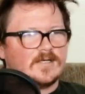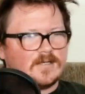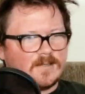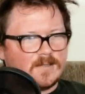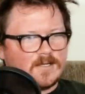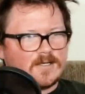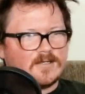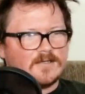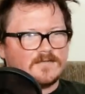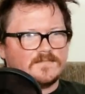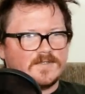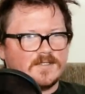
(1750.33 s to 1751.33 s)
a lot
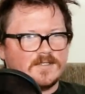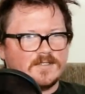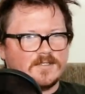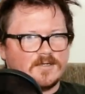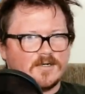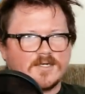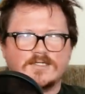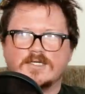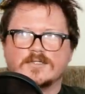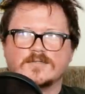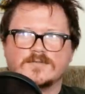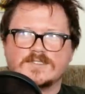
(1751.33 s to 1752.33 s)
of the
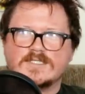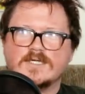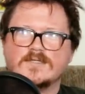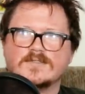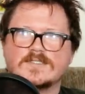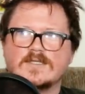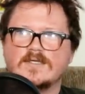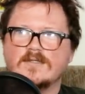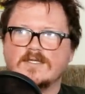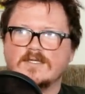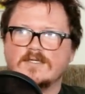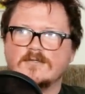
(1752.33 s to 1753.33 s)
architectural styles
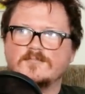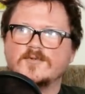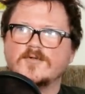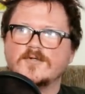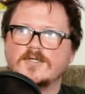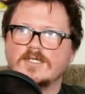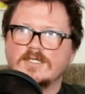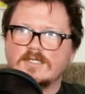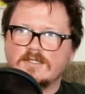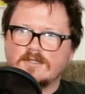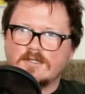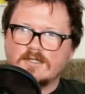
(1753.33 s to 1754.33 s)
that they employ
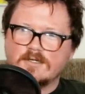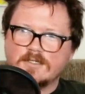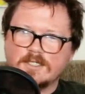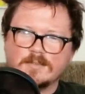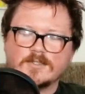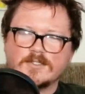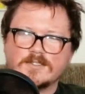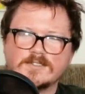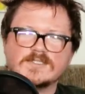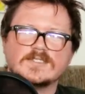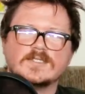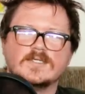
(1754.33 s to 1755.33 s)
in their
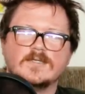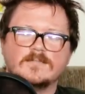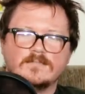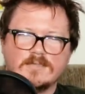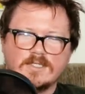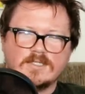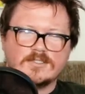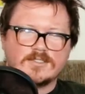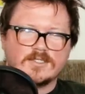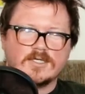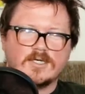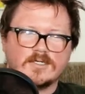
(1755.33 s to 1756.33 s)
neighborhoods in
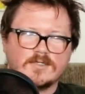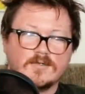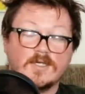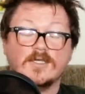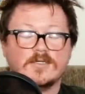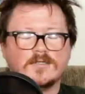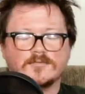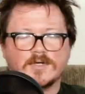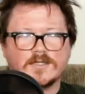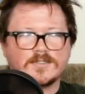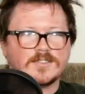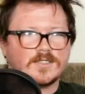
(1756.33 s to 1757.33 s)
Chicago, in and
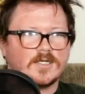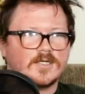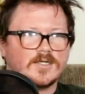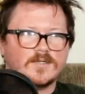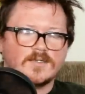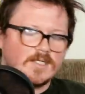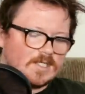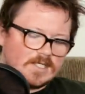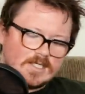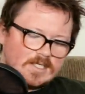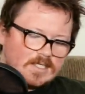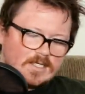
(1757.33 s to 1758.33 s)
around Chicago,
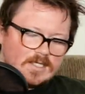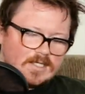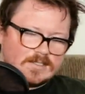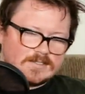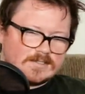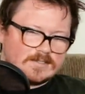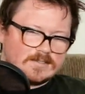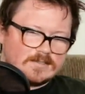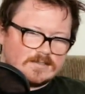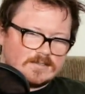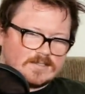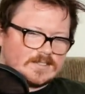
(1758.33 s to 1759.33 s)
it's
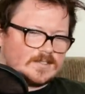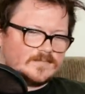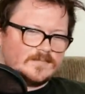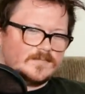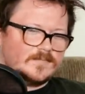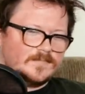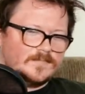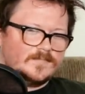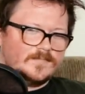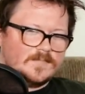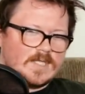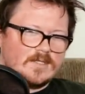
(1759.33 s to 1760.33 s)
something
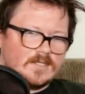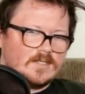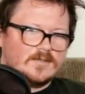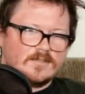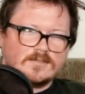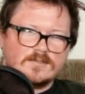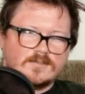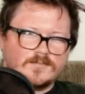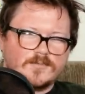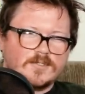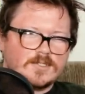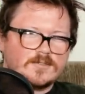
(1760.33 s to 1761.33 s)
they're they're
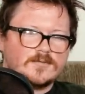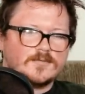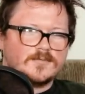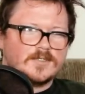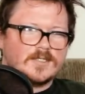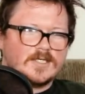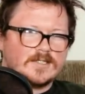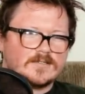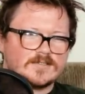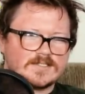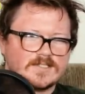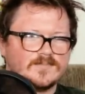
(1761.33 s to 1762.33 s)
pretty cool, but like
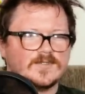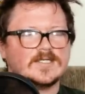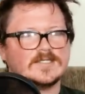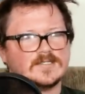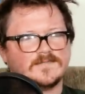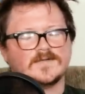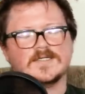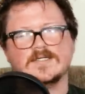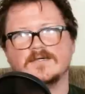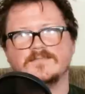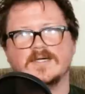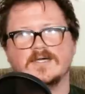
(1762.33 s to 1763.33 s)
there's something
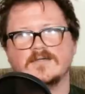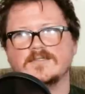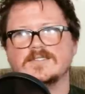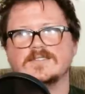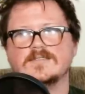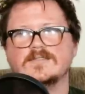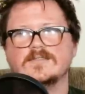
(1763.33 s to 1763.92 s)
different about